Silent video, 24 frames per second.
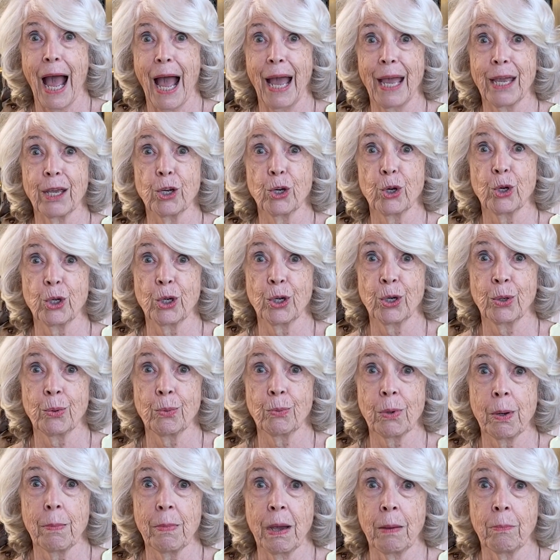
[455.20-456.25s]
I
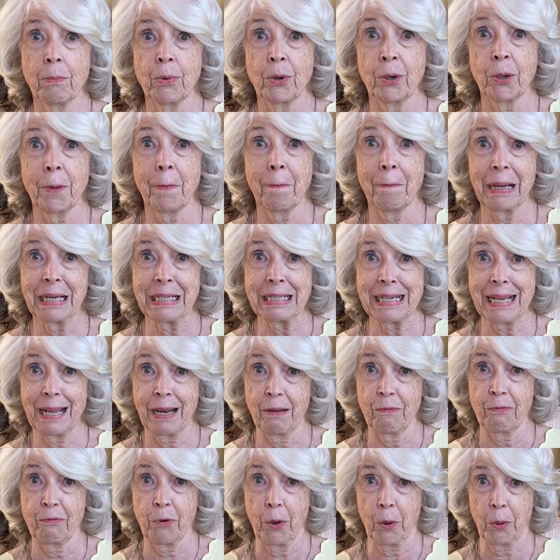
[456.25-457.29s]
couldn't remember my
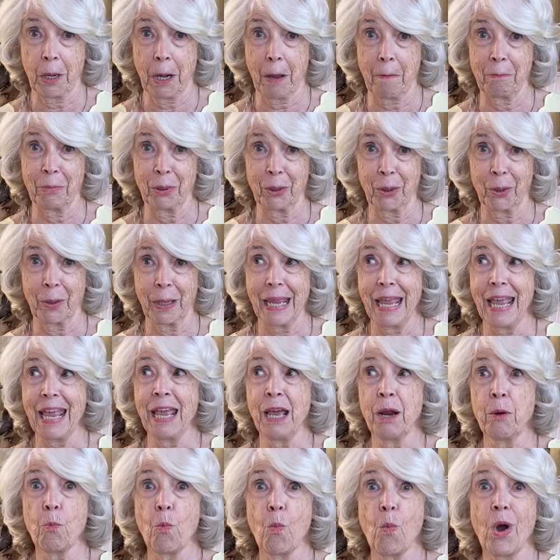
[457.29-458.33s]
telephone number.
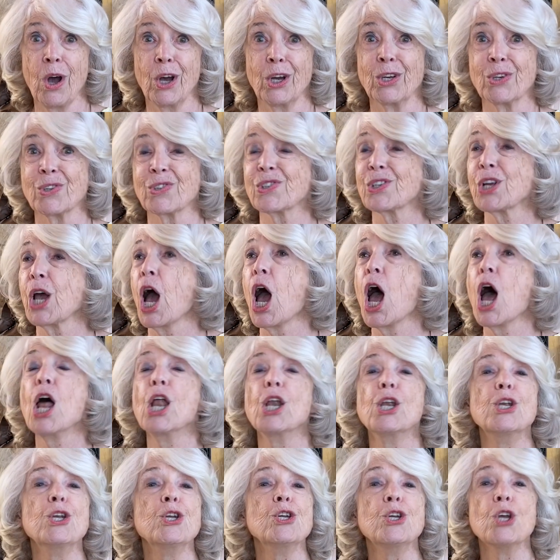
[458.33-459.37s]
It was
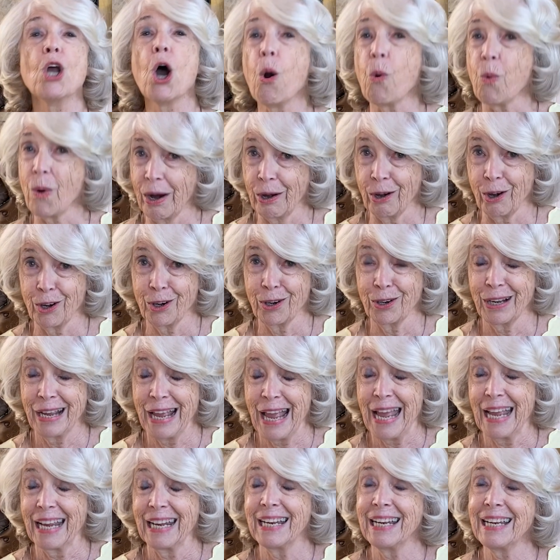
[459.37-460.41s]
nowhere.
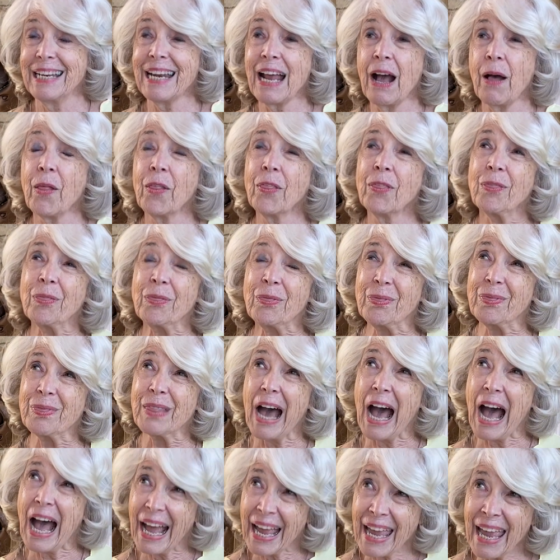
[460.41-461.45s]
Now,
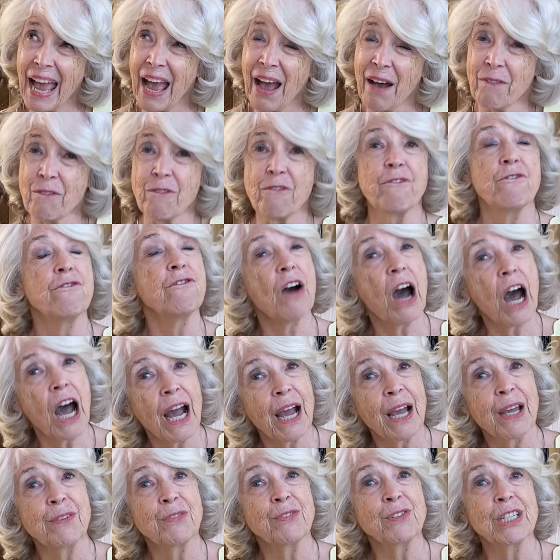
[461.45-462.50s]
I have
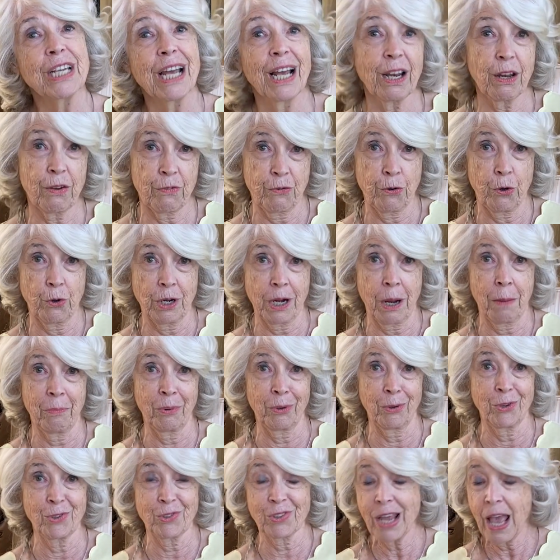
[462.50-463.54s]
5 telephone
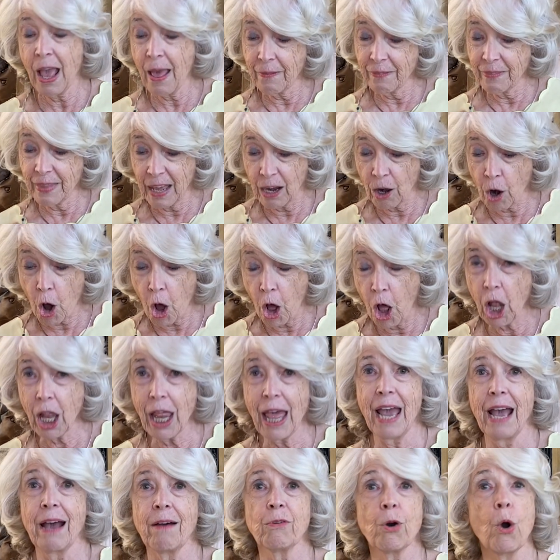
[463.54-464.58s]
numbers that all
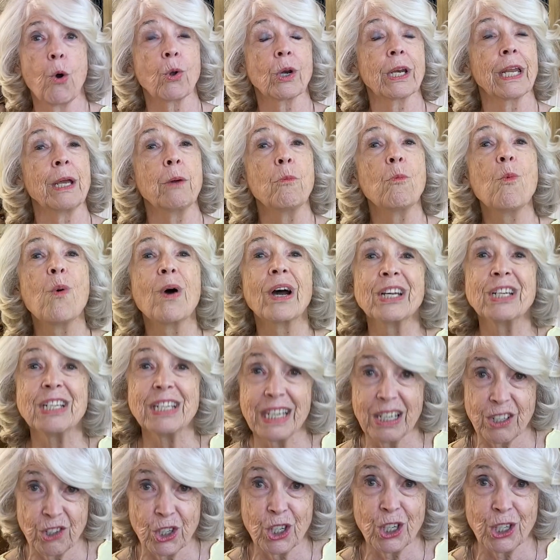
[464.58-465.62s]
have only 1
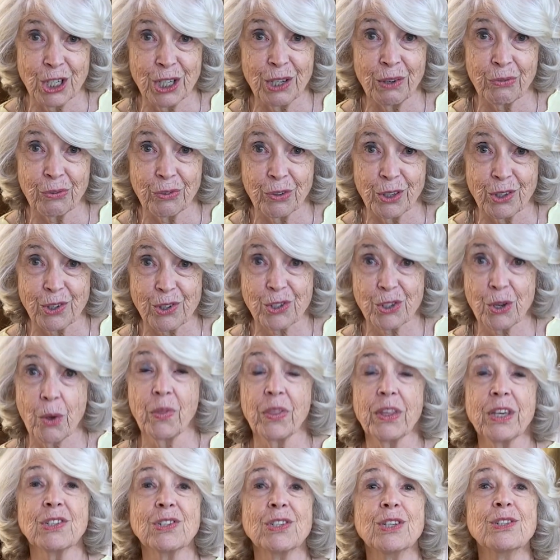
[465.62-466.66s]
digit difference, so
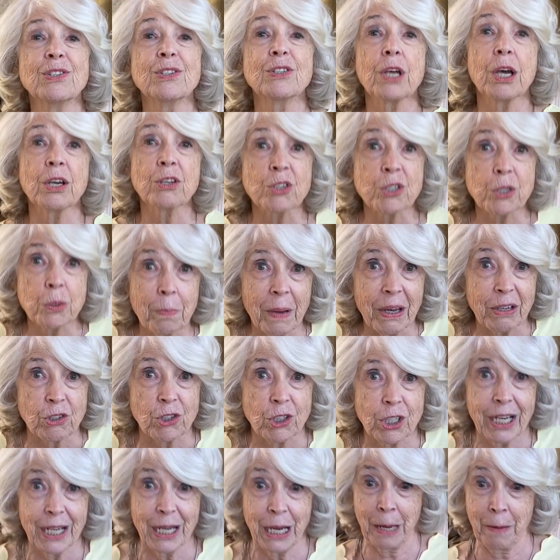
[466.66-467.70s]
this is
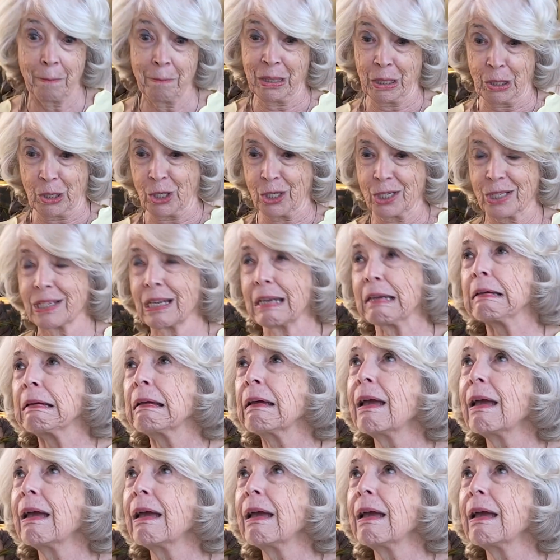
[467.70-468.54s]
especially embarrassing.